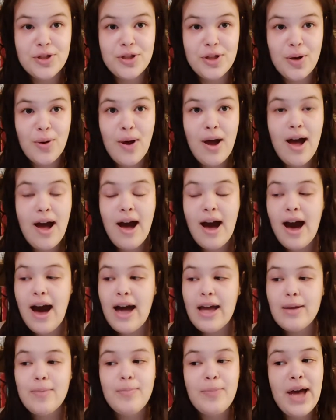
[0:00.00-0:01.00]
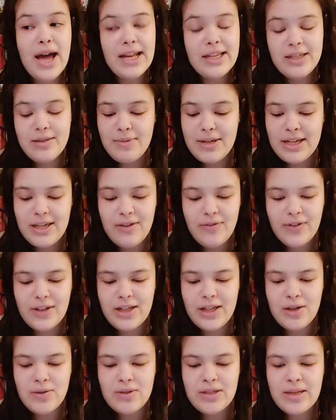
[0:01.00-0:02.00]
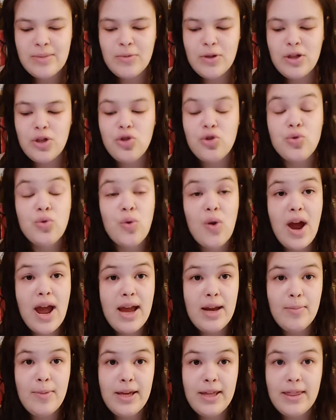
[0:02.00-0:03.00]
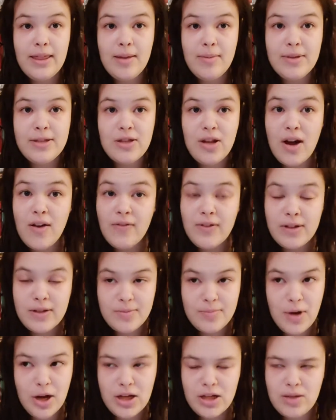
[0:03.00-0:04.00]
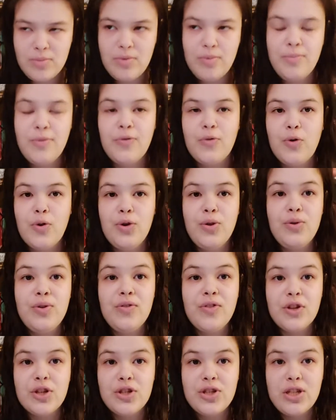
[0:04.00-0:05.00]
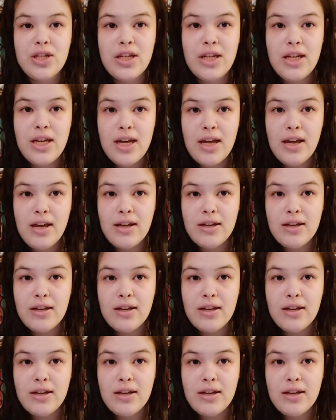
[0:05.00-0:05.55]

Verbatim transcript: So I am back to making videos. I'm going to try and make them as often as possible before university.